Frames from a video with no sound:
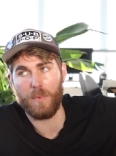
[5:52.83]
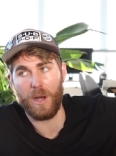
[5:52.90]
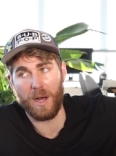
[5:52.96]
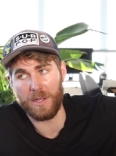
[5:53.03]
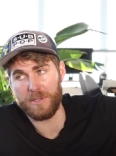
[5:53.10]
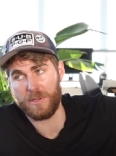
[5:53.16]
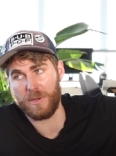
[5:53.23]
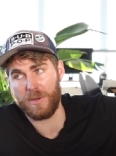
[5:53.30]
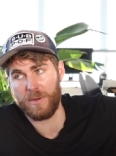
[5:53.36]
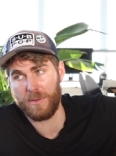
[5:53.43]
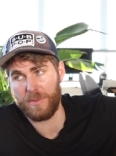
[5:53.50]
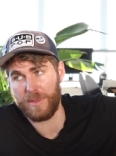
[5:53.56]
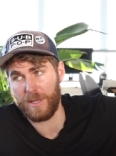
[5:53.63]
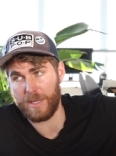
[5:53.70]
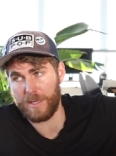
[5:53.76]
under
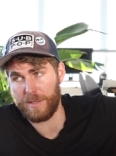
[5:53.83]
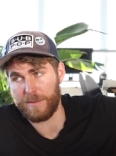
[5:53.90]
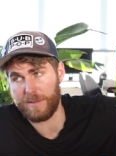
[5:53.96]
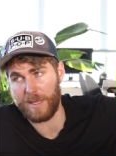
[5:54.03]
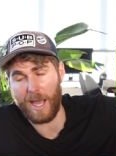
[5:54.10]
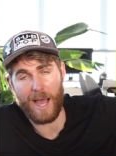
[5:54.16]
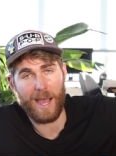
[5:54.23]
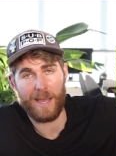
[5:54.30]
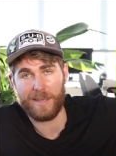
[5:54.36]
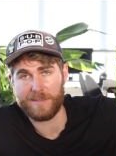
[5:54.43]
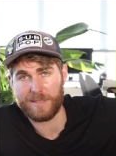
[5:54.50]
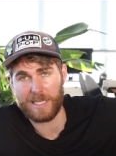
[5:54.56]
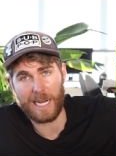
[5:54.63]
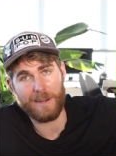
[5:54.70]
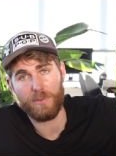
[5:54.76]
the guise
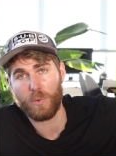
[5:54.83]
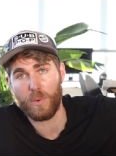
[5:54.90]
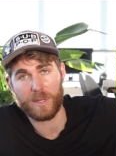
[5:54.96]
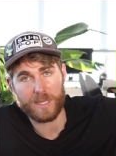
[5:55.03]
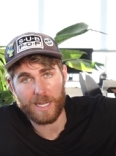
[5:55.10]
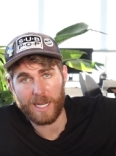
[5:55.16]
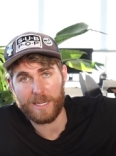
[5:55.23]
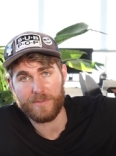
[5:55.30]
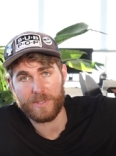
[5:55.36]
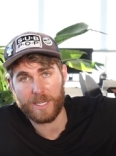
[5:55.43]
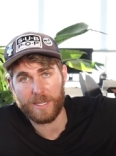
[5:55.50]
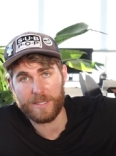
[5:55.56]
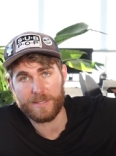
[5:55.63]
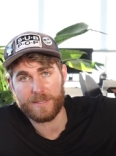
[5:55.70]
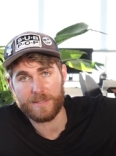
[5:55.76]
that everyone kind of
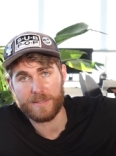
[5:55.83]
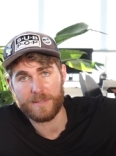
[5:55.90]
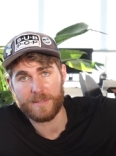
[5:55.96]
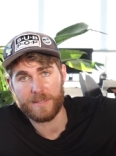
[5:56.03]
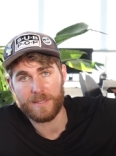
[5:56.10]
does.